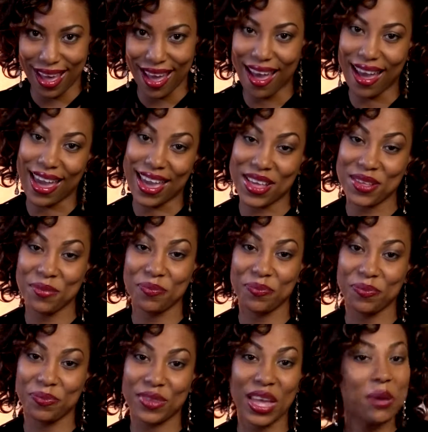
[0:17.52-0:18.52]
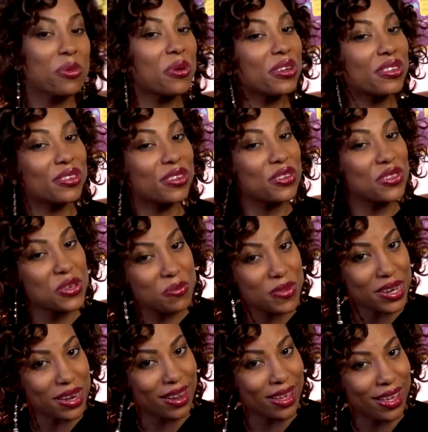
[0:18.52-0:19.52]
Hi, I'm Krista
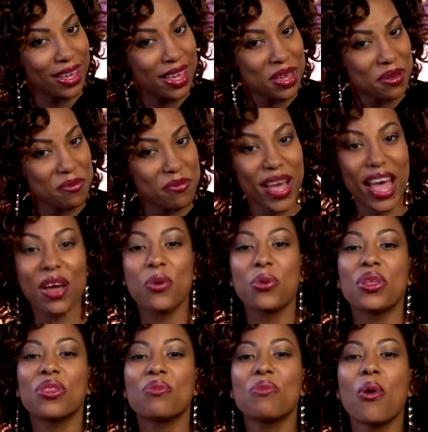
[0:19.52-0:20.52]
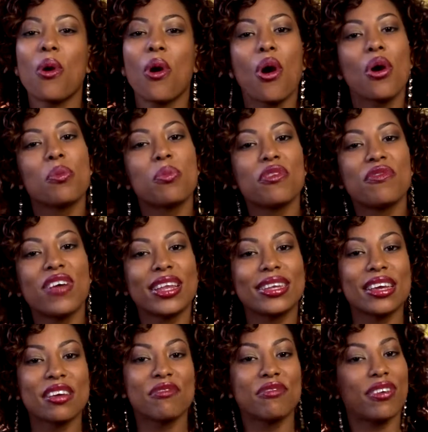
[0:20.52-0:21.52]
Newman, back with more on
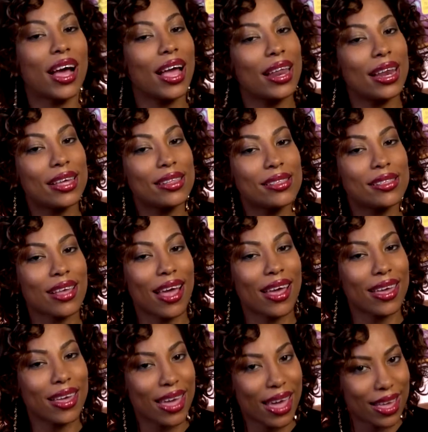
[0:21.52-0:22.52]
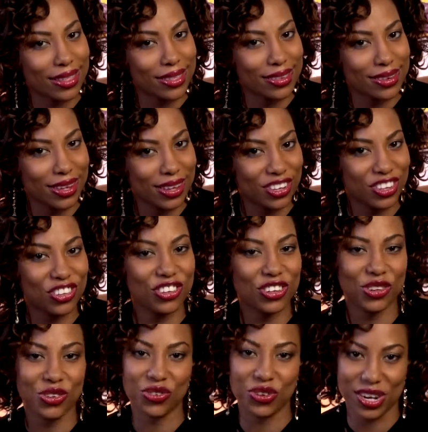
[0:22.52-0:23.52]
preventing violence against
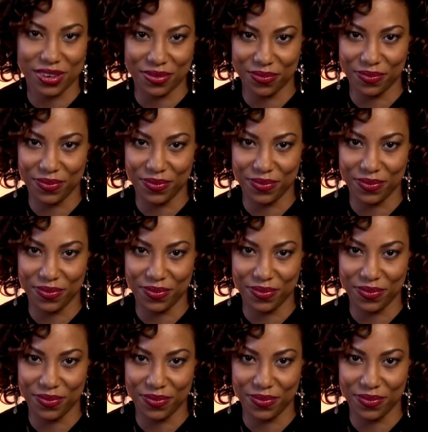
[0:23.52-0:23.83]
children.